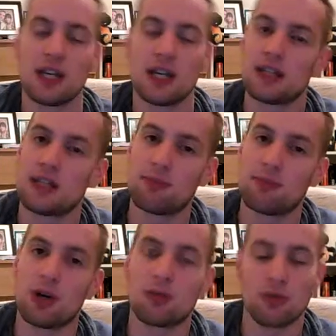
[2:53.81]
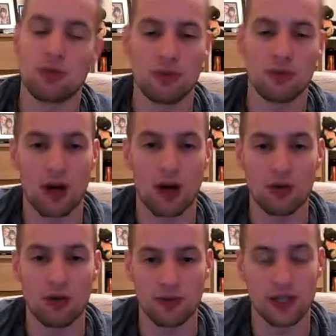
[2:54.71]
then purple ultra
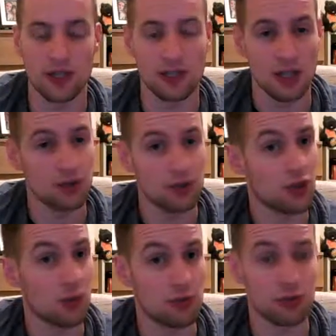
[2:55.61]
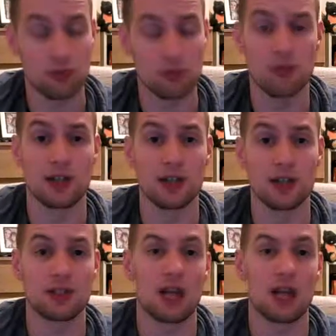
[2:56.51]
rares, dark blue super rares,